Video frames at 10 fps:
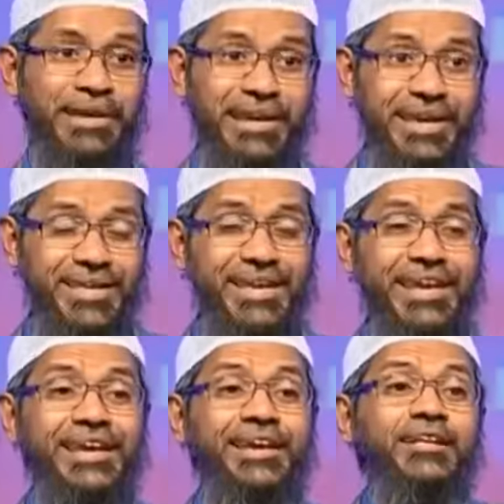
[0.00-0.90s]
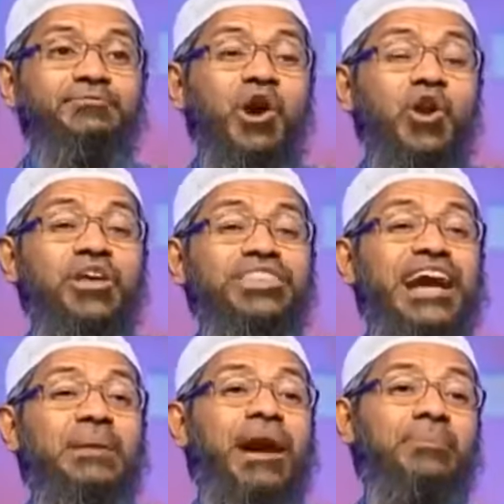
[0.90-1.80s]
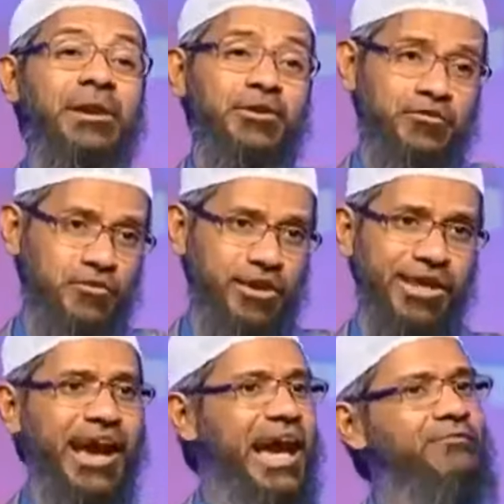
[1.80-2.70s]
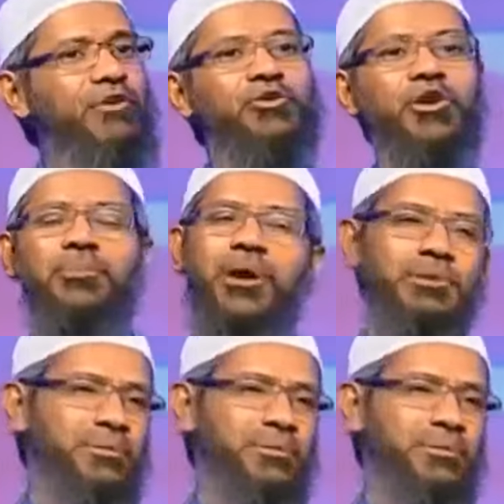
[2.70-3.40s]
Meaning, he is following the commandment of God. I have got no